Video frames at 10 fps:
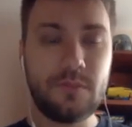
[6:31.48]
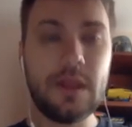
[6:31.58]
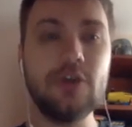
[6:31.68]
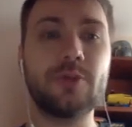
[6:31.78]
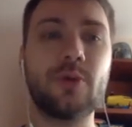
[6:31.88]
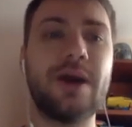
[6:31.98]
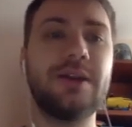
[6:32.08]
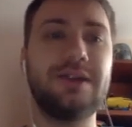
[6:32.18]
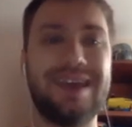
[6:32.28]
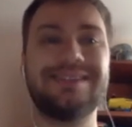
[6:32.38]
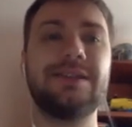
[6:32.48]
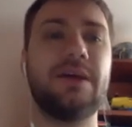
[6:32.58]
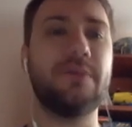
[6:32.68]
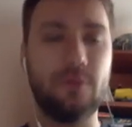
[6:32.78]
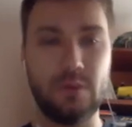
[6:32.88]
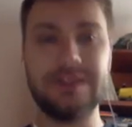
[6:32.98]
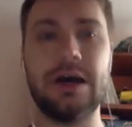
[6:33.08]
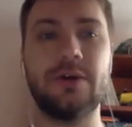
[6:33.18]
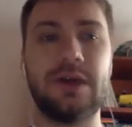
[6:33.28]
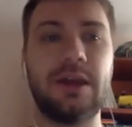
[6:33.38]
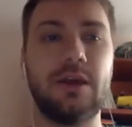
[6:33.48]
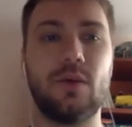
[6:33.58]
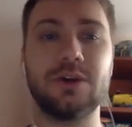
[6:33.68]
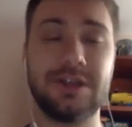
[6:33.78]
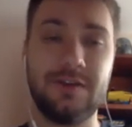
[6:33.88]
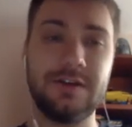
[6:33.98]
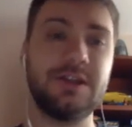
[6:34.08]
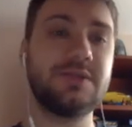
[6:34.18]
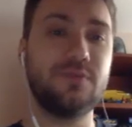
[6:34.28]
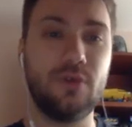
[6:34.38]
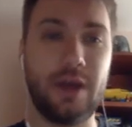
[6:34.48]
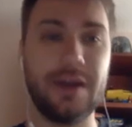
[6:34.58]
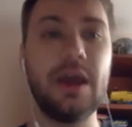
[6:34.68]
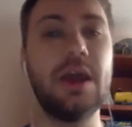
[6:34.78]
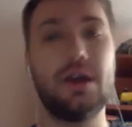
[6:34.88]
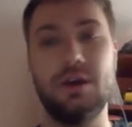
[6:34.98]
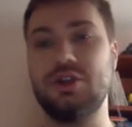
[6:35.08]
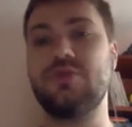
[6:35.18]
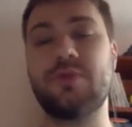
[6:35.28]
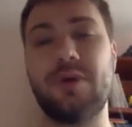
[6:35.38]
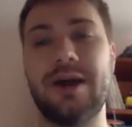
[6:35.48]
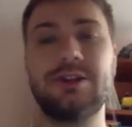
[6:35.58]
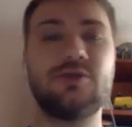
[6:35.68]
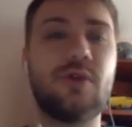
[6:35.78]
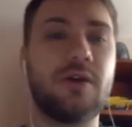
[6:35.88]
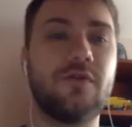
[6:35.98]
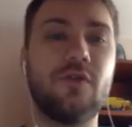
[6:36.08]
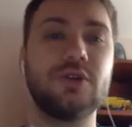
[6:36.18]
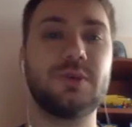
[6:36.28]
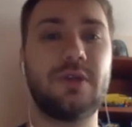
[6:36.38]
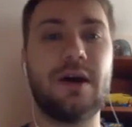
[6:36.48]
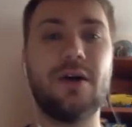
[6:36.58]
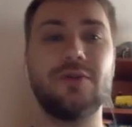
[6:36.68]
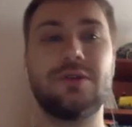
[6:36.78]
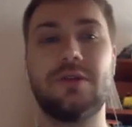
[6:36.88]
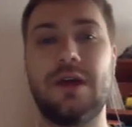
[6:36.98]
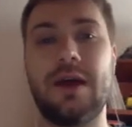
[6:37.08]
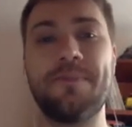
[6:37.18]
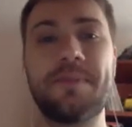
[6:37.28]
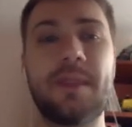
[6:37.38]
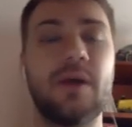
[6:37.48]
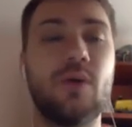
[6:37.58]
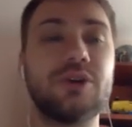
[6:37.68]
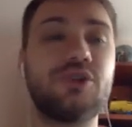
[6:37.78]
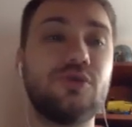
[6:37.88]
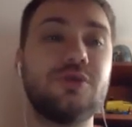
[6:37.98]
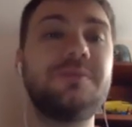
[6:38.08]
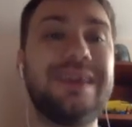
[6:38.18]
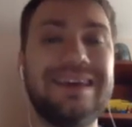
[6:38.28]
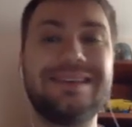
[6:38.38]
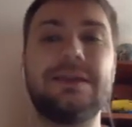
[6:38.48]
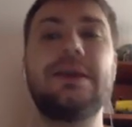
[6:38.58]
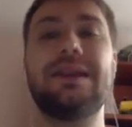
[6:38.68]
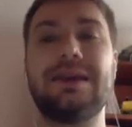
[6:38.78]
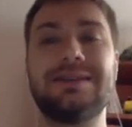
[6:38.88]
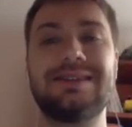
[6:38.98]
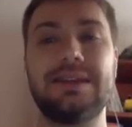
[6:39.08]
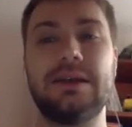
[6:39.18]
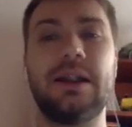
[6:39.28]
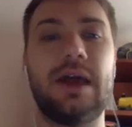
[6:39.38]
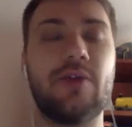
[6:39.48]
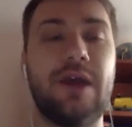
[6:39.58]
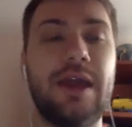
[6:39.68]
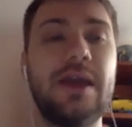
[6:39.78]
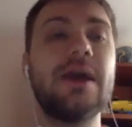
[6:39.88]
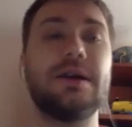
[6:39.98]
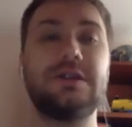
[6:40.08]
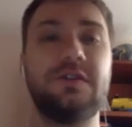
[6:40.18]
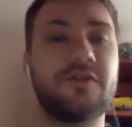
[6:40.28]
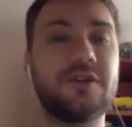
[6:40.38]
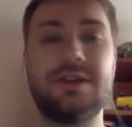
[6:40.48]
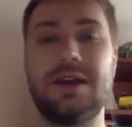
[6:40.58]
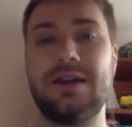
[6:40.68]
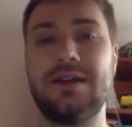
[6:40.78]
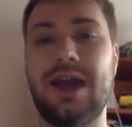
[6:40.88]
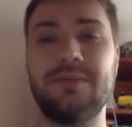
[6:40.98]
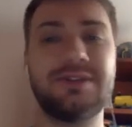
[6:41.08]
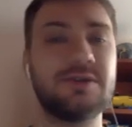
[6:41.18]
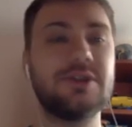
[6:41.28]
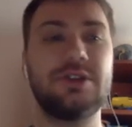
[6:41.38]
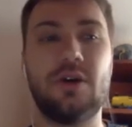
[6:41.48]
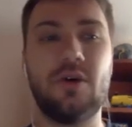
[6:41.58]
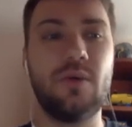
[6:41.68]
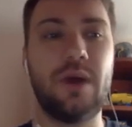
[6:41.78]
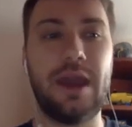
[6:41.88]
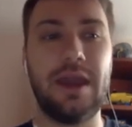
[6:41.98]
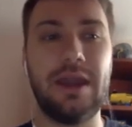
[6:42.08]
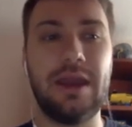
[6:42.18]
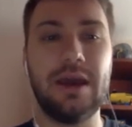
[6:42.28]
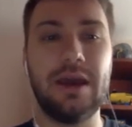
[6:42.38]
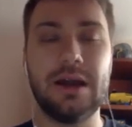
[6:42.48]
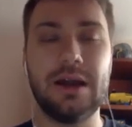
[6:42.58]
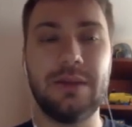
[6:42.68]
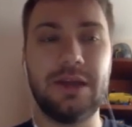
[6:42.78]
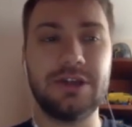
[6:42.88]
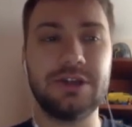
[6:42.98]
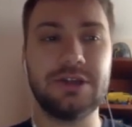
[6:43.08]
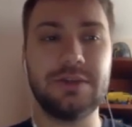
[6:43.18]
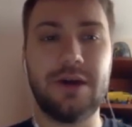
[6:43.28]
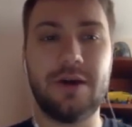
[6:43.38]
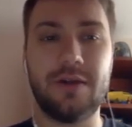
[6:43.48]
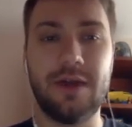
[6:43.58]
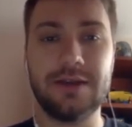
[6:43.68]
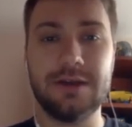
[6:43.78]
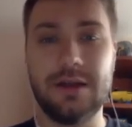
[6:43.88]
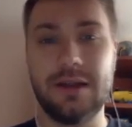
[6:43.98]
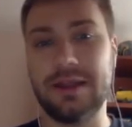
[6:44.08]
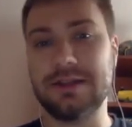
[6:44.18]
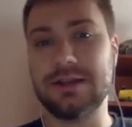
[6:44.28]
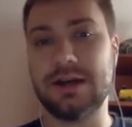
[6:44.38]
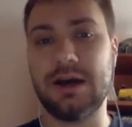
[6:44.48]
we provide it as a number without any quotes. If it is Boolean, we just provide true and false without the quotes. You could mix in a single array different data types. There is no any limitations about that. Let's